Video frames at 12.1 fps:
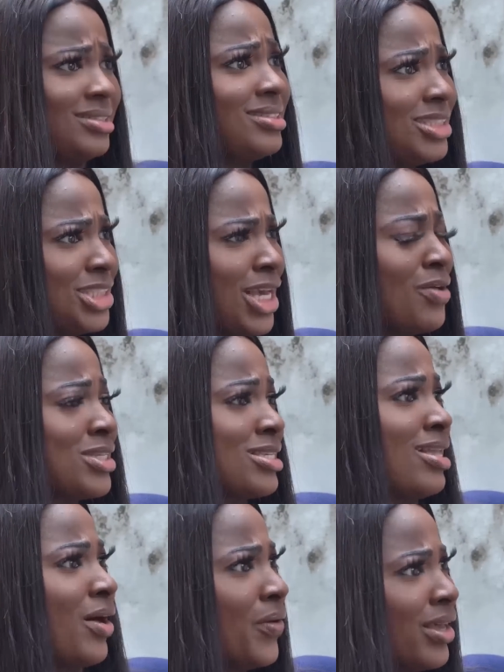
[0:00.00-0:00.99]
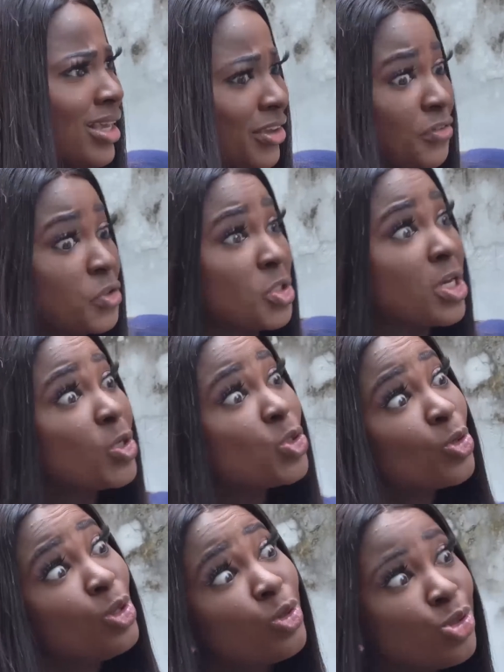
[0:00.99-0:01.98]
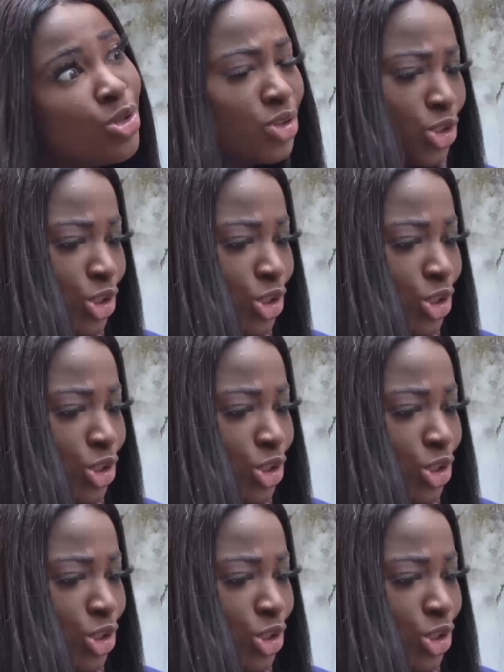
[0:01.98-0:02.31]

Shout now. If you shout, you lose your